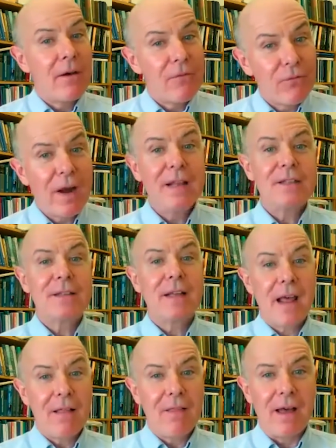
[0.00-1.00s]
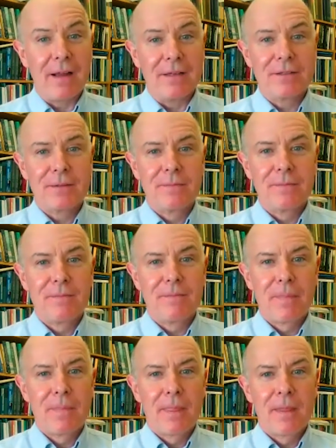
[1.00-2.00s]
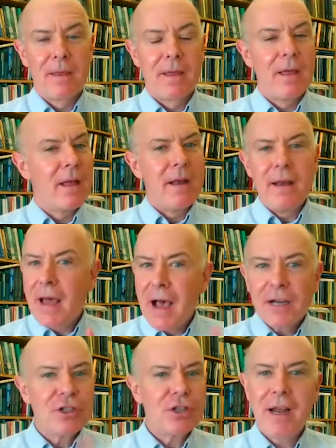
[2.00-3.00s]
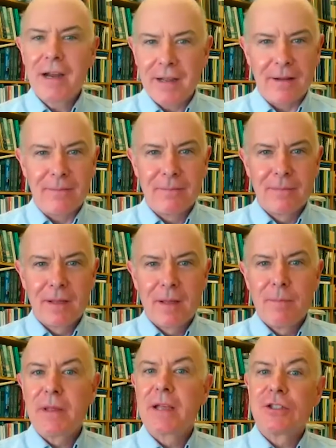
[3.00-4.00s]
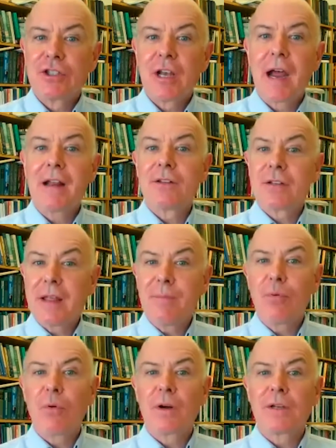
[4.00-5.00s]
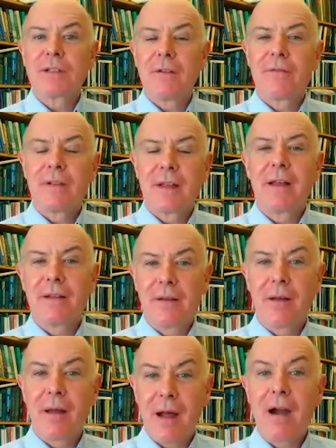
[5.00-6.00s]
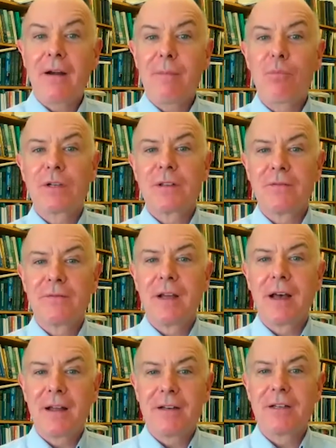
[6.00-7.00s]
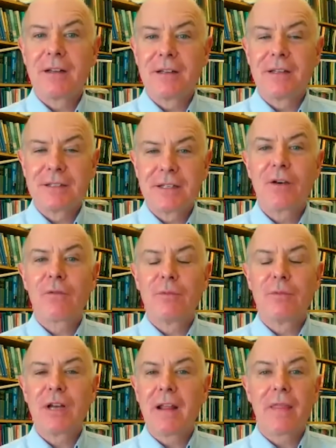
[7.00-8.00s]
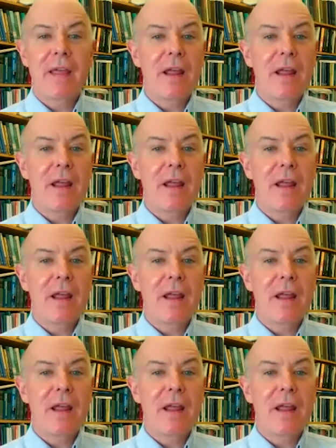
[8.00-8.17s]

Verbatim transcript: friends and allies not China, because China's imports of uh, uh, our imports of uh, steel from China,